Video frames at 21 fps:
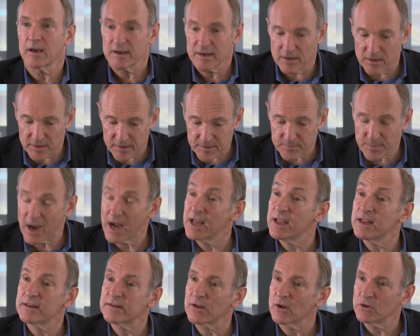it
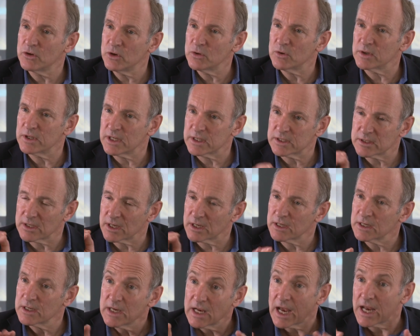spies on you, and
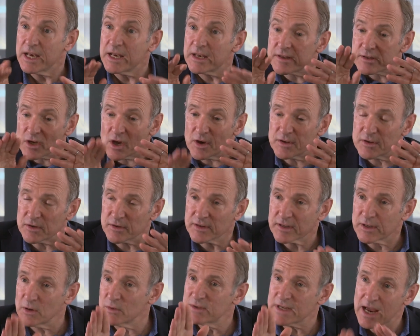it starts to
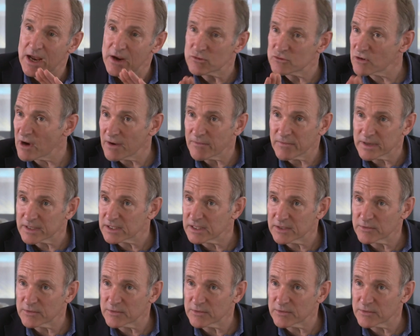slow down traffic to